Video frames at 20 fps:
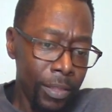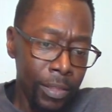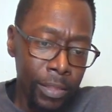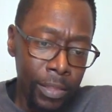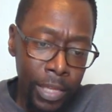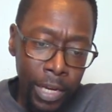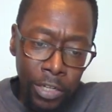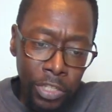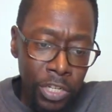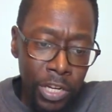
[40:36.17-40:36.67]

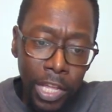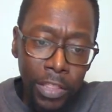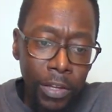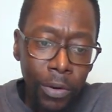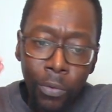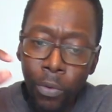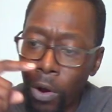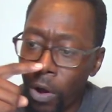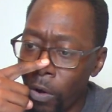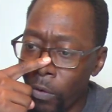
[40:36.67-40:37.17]
There's
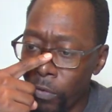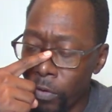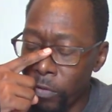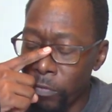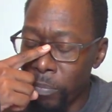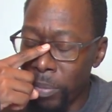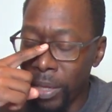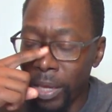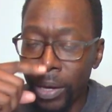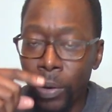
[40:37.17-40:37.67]
nothing wrong
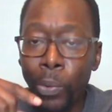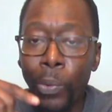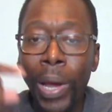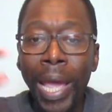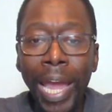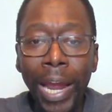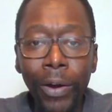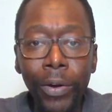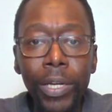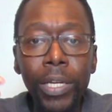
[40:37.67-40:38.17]
with being
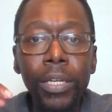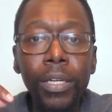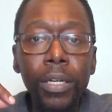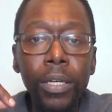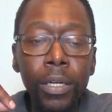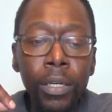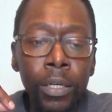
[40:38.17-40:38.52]
wary